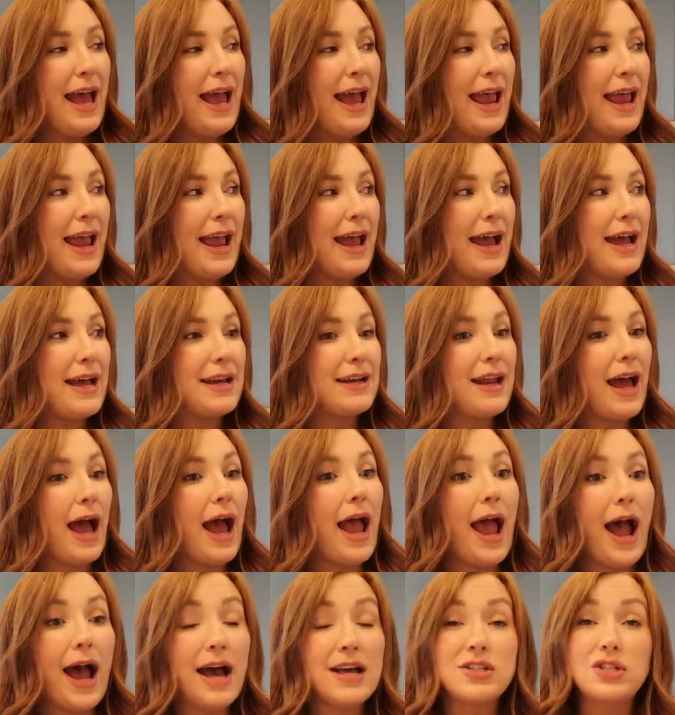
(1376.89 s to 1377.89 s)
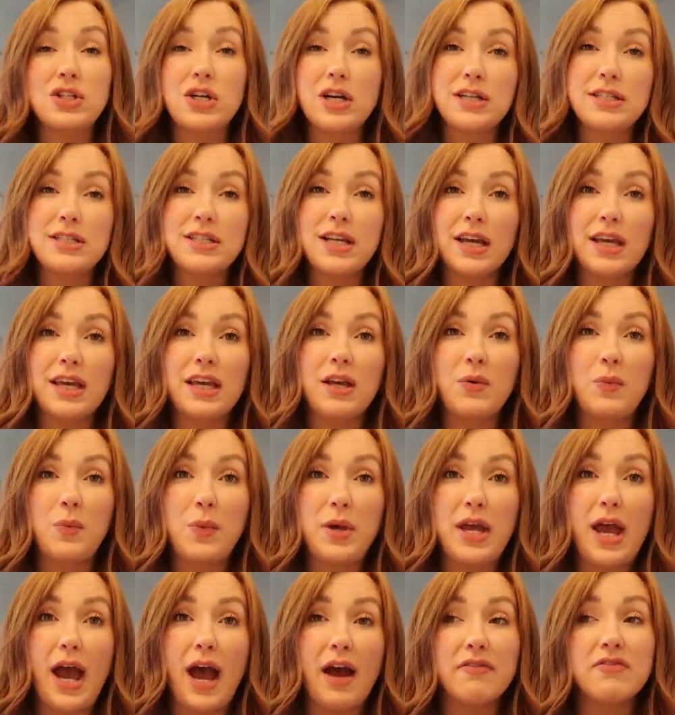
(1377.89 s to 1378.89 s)
And I asked her, I said, can
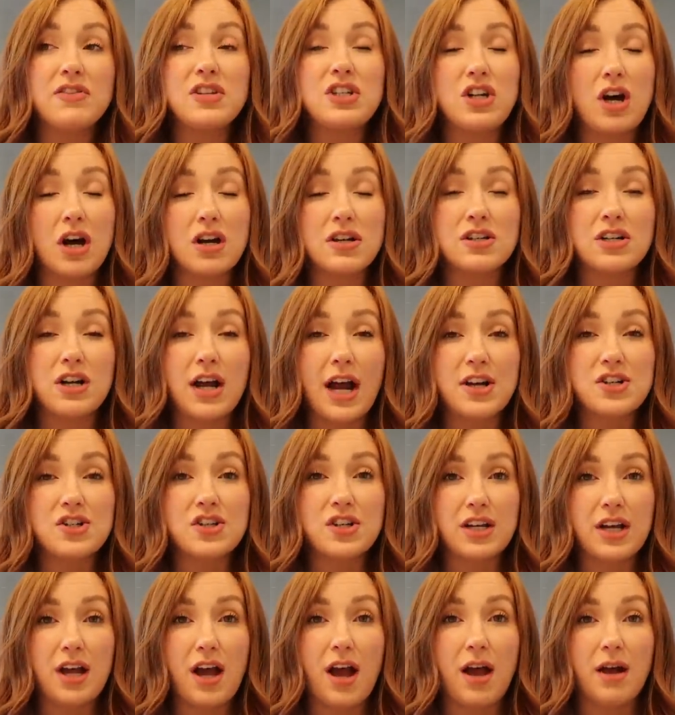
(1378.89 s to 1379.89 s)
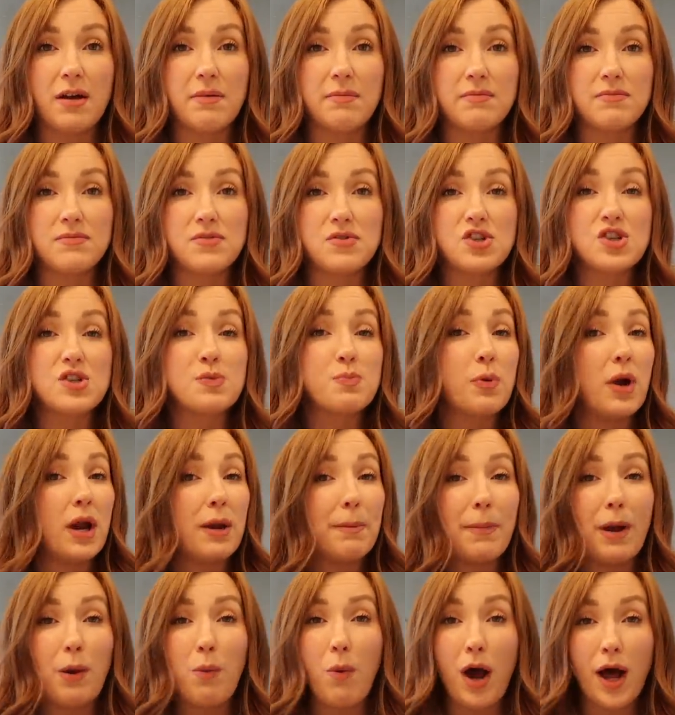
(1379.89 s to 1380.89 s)
we have the doctor actually come just
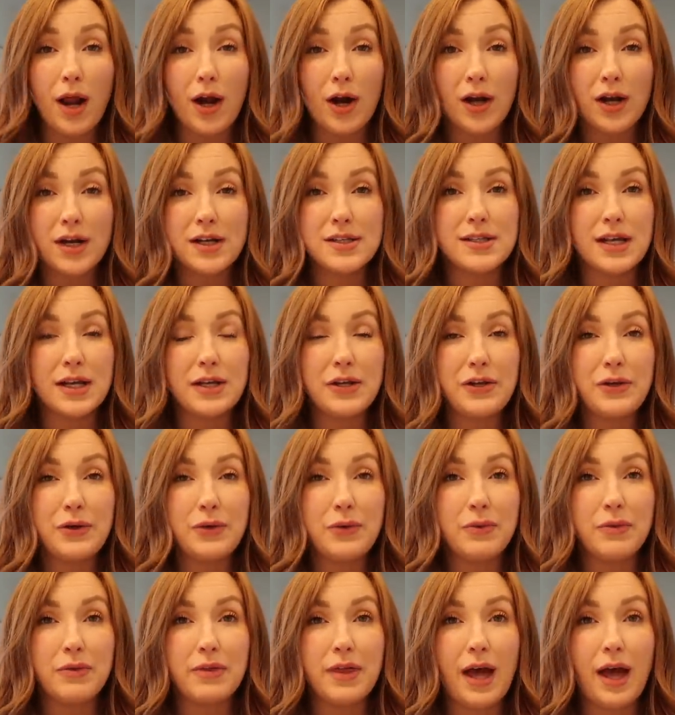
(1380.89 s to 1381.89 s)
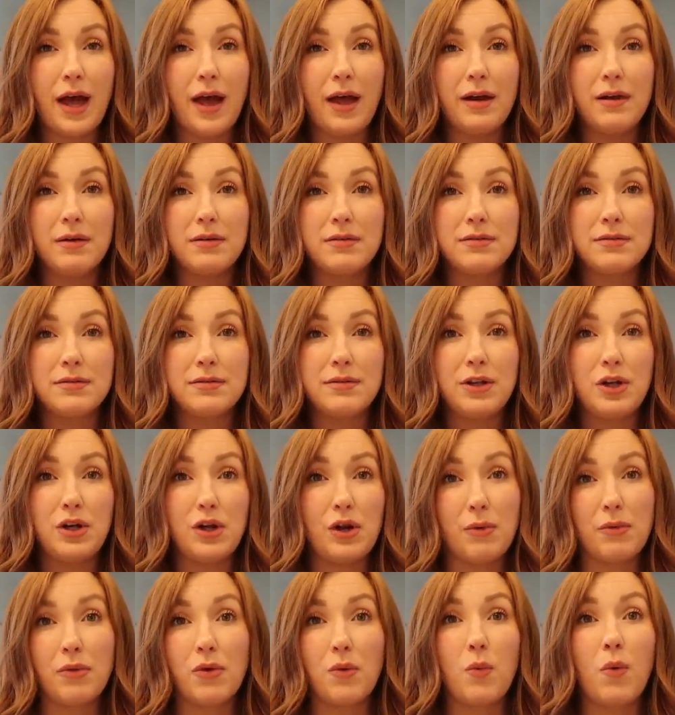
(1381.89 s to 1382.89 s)
break my water? Cause I knew that you
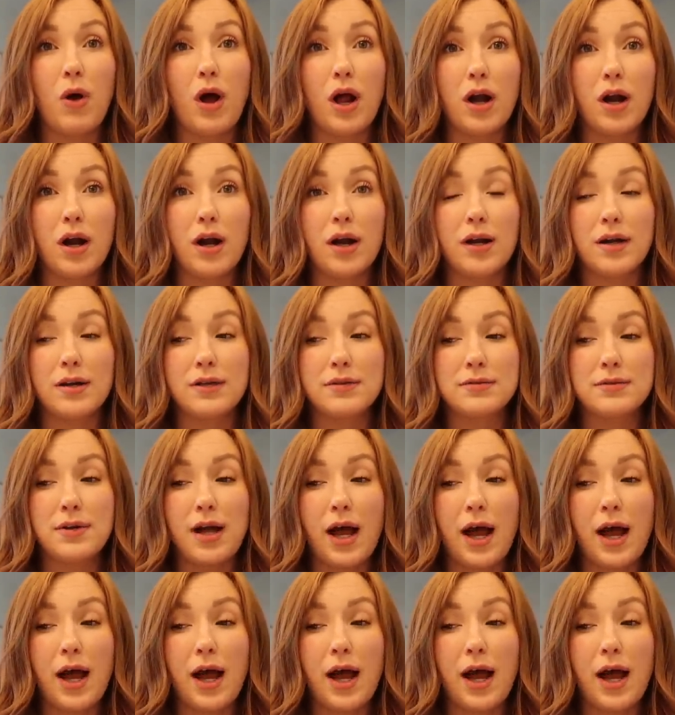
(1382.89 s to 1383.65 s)
know, the water,